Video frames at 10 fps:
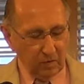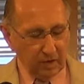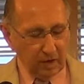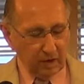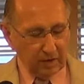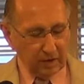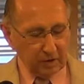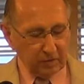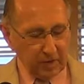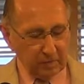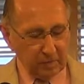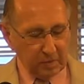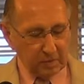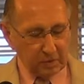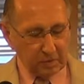when all the other family
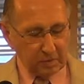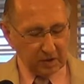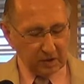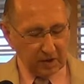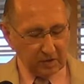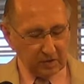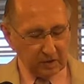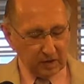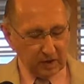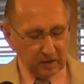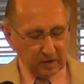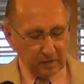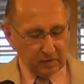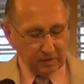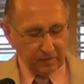members had been together.
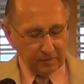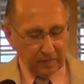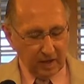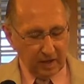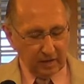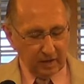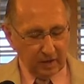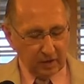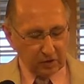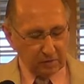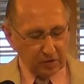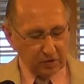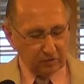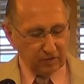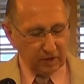They had
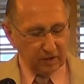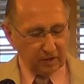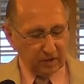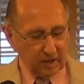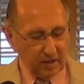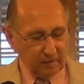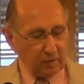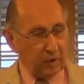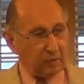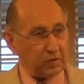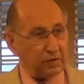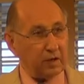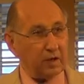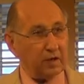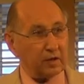expressed the feeling that everyone was
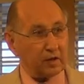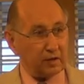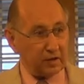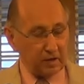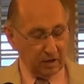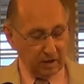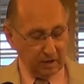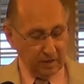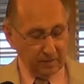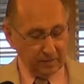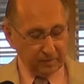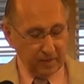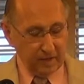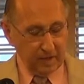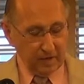there, including Laura.
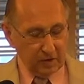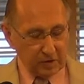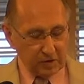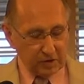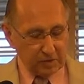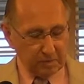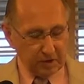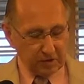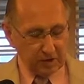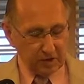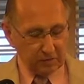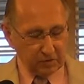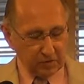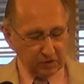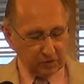This is especially
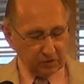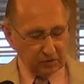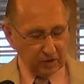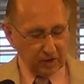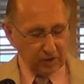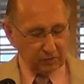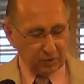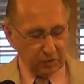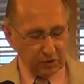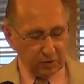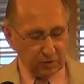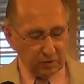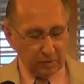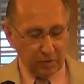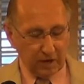interesting since her last four
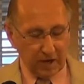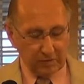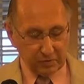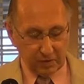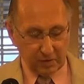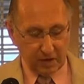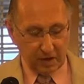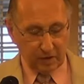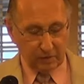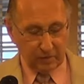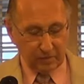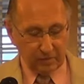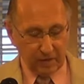children were born after her death,